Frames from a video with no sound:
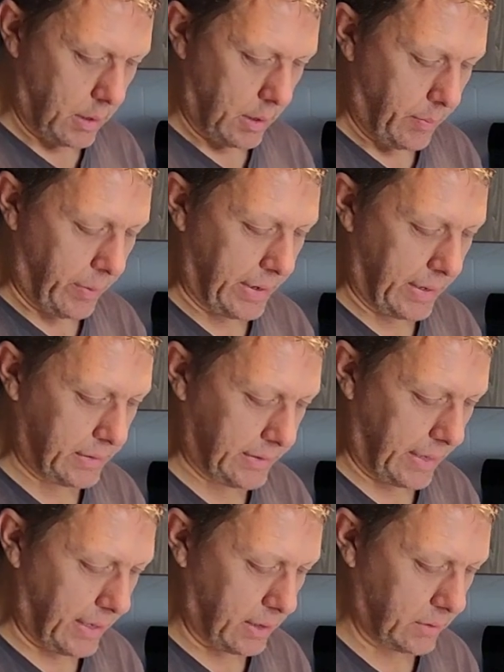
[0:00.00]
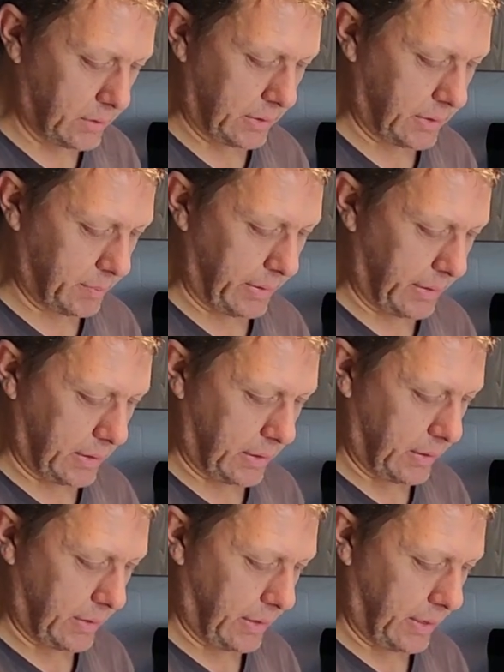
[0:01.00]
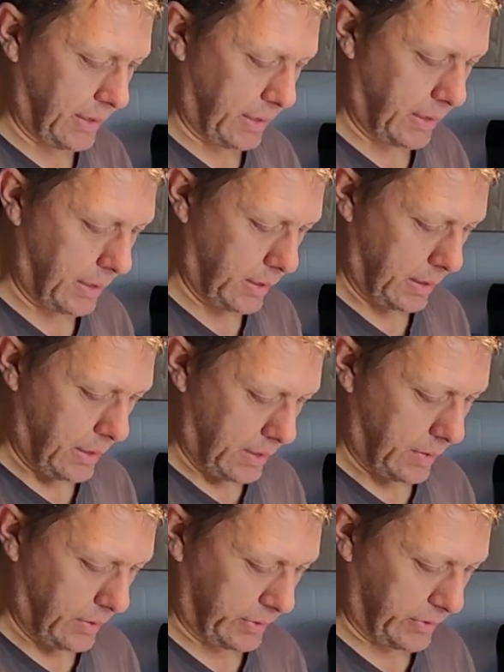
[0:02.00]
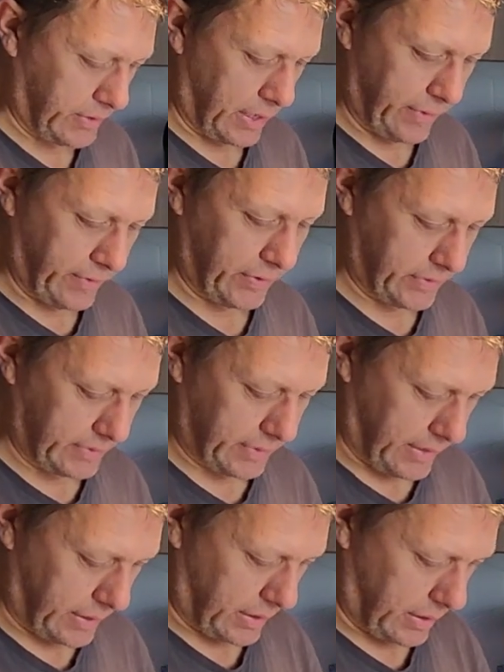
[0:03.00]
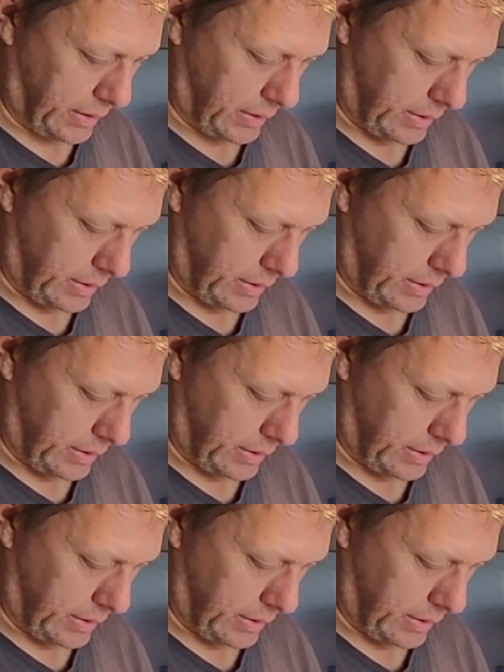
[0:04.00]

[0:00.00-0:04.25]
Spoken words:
pat it down, just make the surface a little